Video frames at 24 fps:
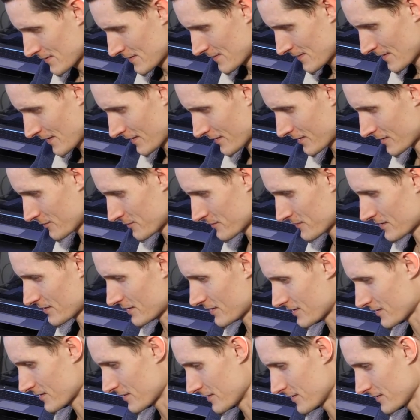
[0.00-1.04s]
That comes
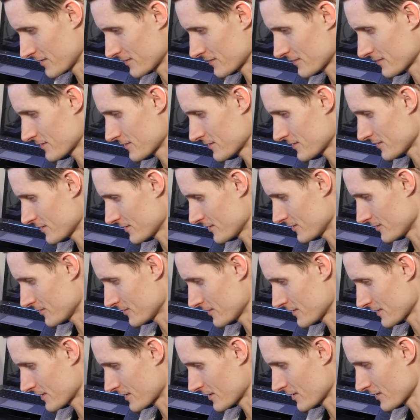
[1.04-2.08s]
on it. So
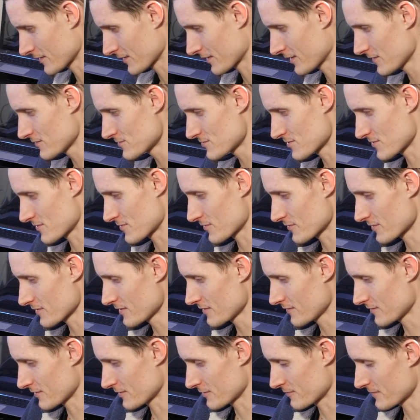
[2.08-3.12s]
it gives you 3
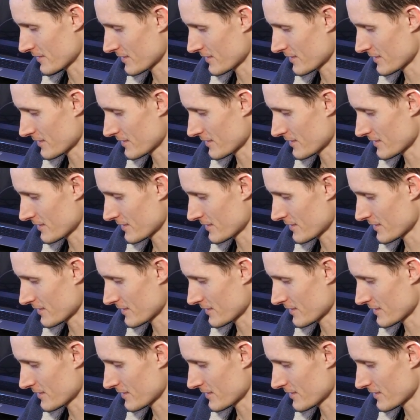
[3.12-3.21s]
of them.